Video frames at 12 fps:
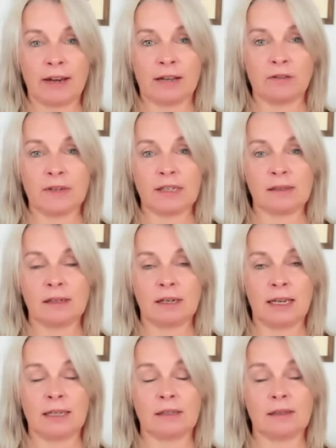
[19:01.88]
around
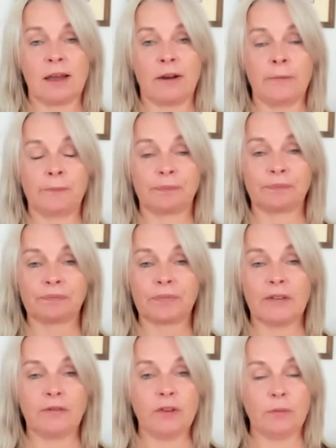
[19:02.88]
recently. So
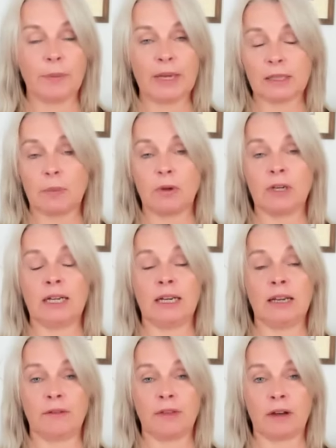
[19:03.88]
if you've picked up on
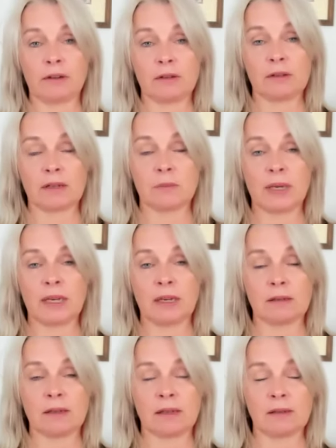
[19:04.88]
any of those as being
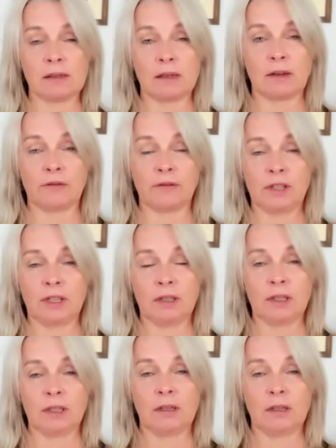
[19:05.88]
a sensitive
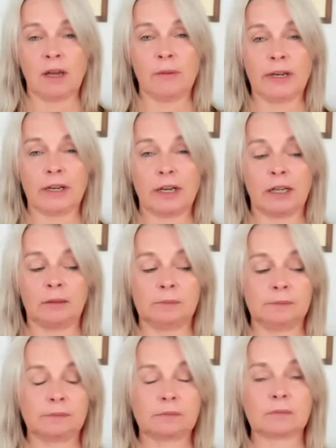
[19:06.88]
light
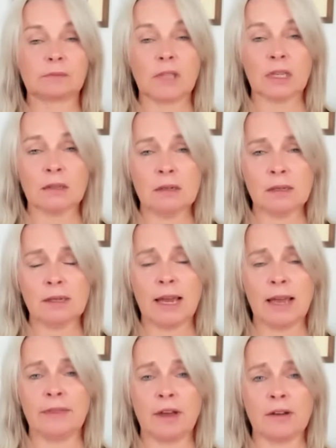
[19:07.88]
worker, just
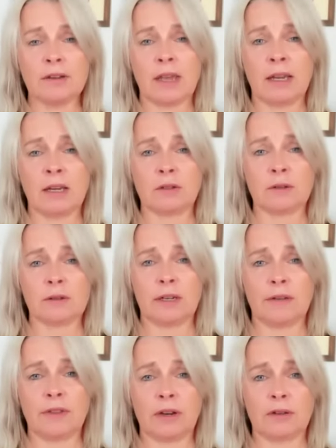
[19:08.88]
let those angels
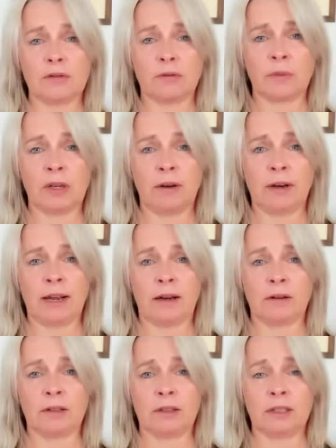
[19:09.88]
lift those from you
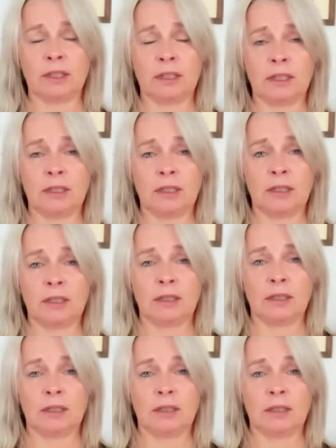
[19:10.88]
now.
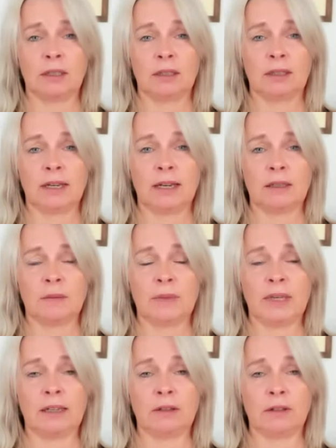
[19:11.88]
Let them
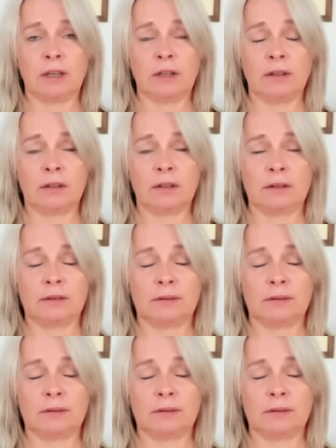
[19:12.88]
heal you